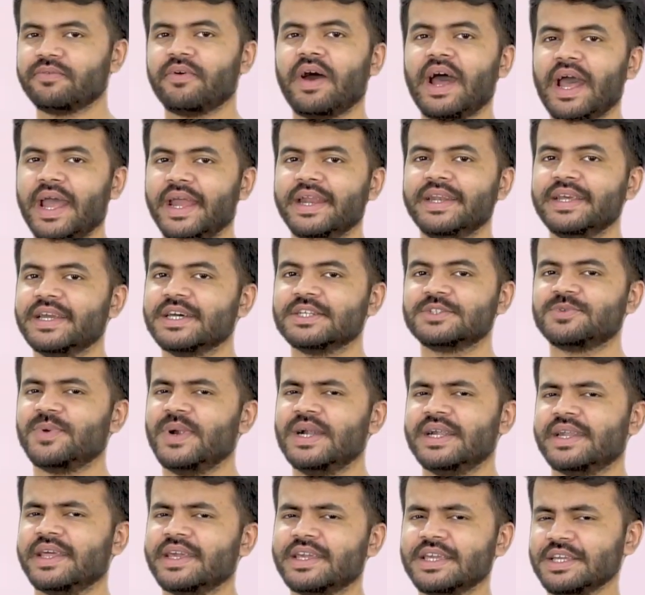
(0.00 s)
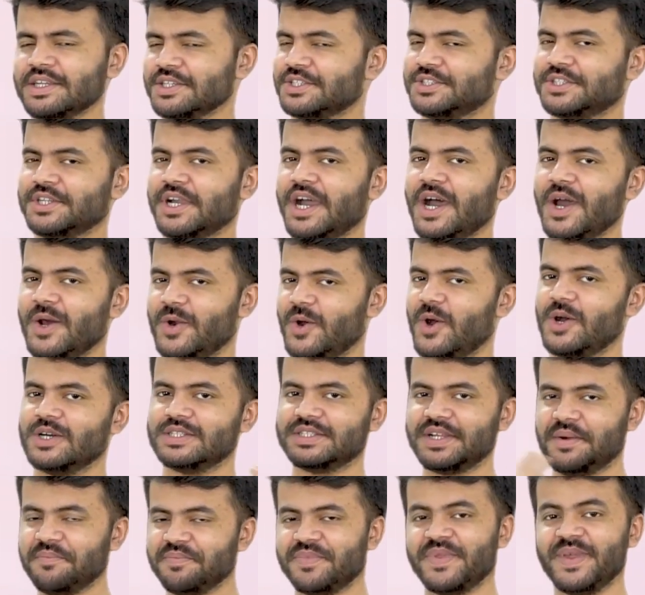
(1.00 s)
of ideas while taking a shower or
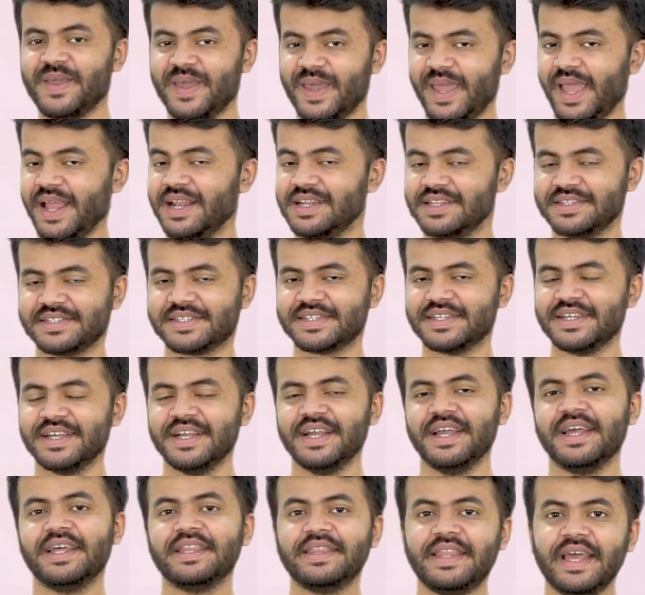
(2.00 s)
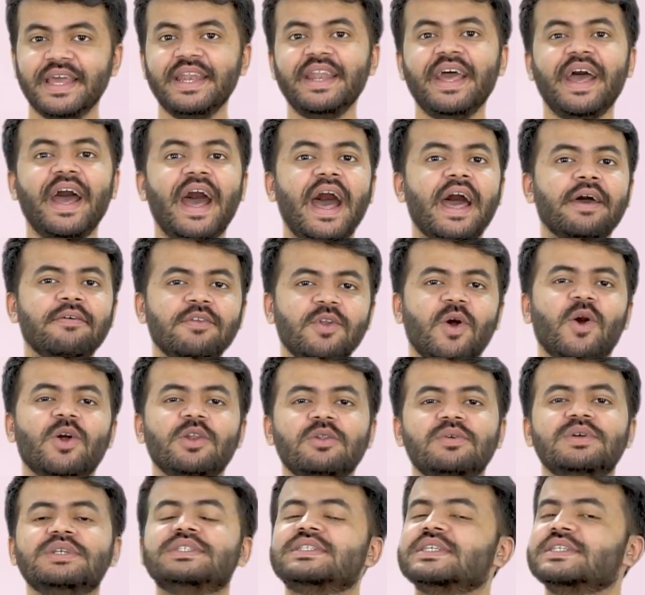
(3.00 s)
something else, then I will
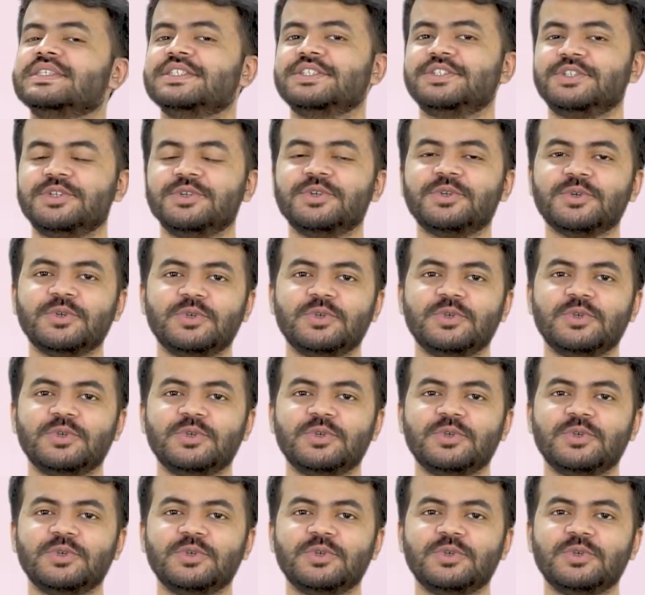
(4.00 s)
always suggest you